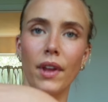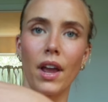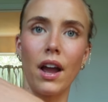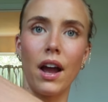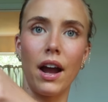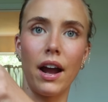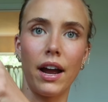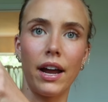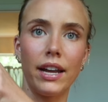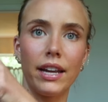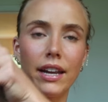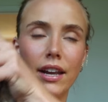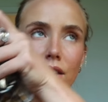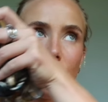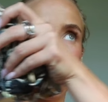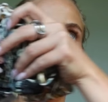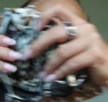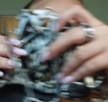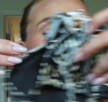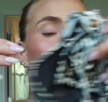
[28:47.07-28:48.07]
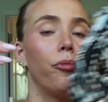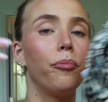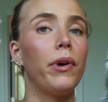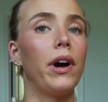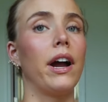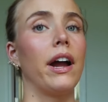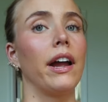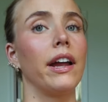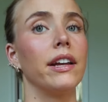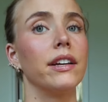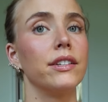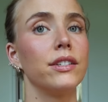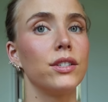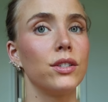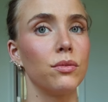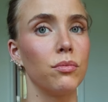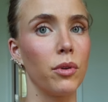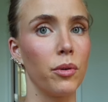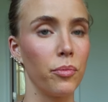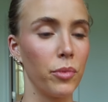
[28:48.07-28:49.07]
I get all my
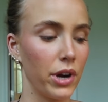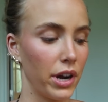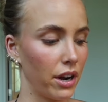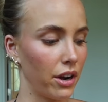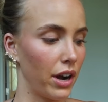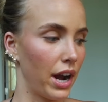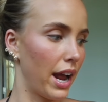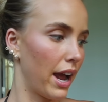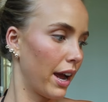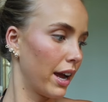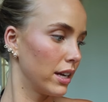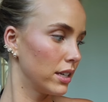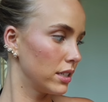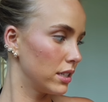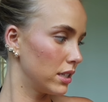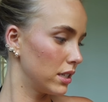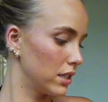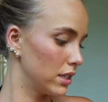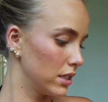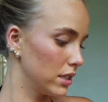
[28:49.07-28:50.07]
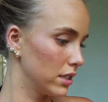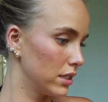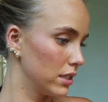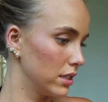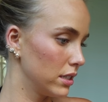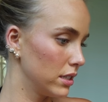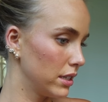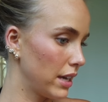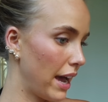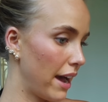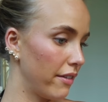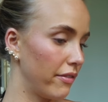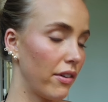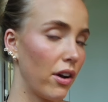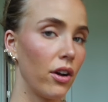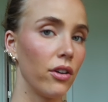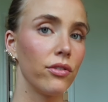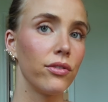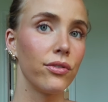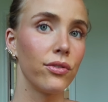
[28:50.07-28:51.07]
swimwear at half
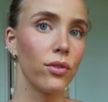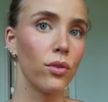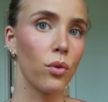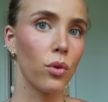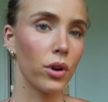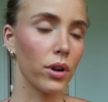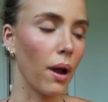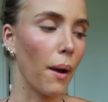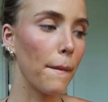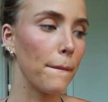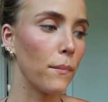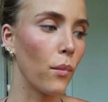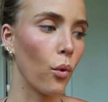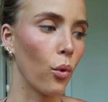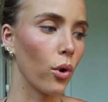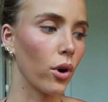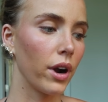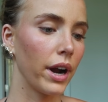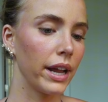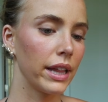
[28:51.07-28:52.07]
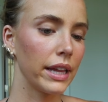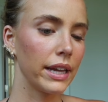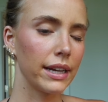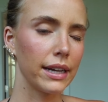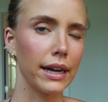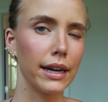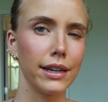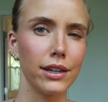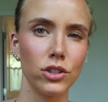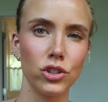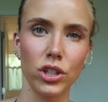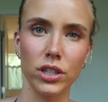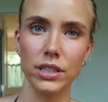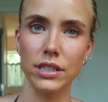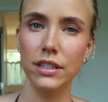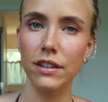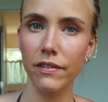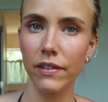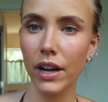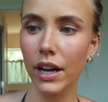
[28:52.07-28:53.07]
off, or not more,
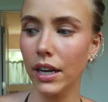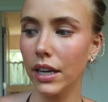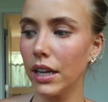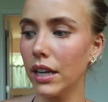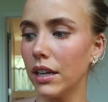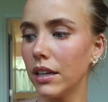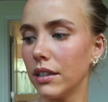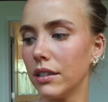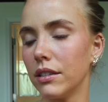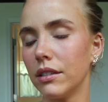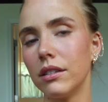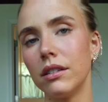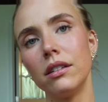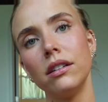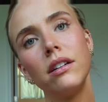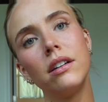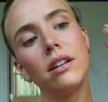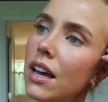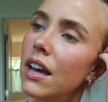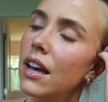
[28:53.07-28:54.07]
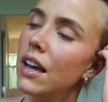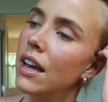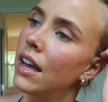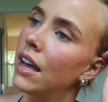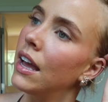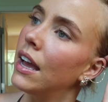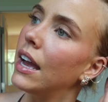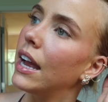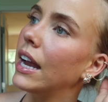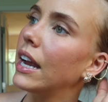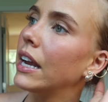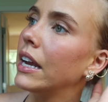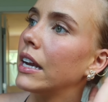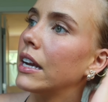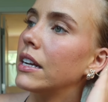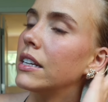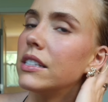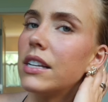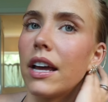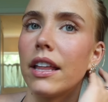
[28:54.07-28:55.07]
justified it.
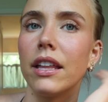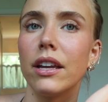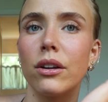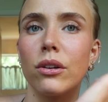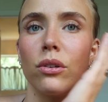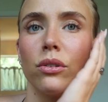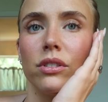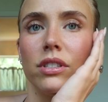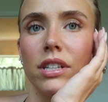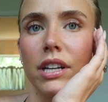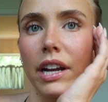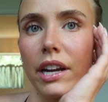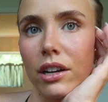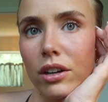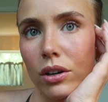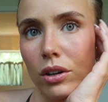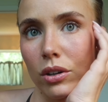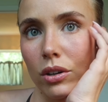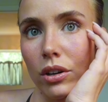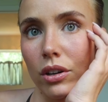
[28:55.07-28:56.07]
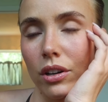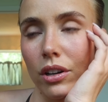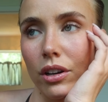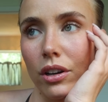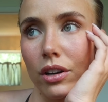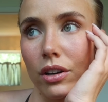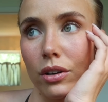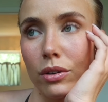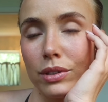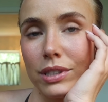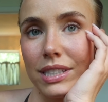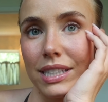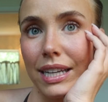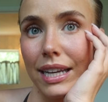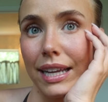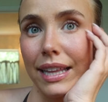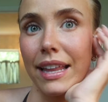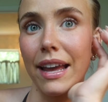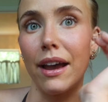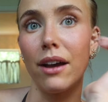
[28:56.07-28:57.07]
And I think Cruz and I are going to go
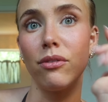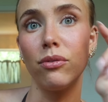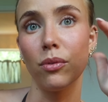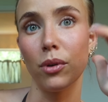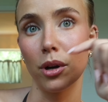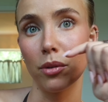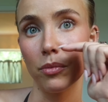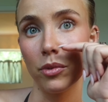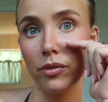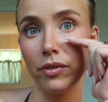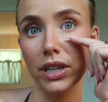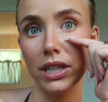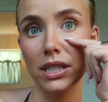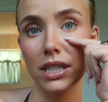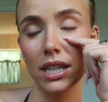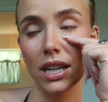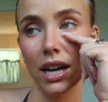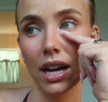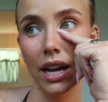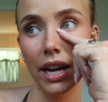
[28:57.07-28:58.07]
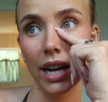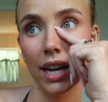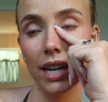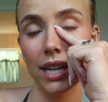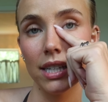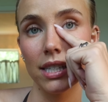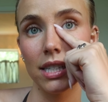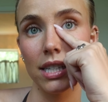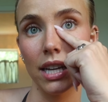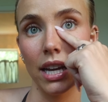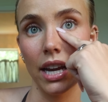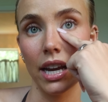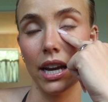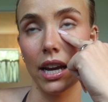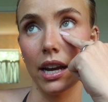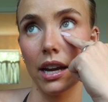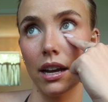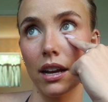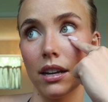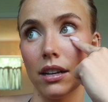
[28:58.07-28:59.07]
see the F1 movie tonight,
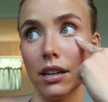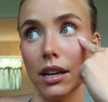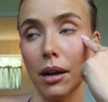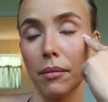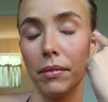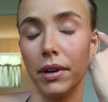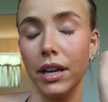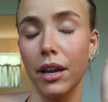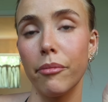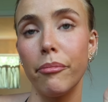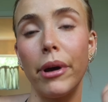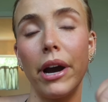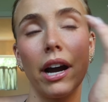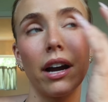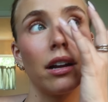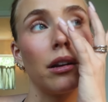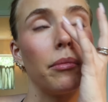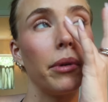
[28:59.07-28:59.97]
and I'm going to get back into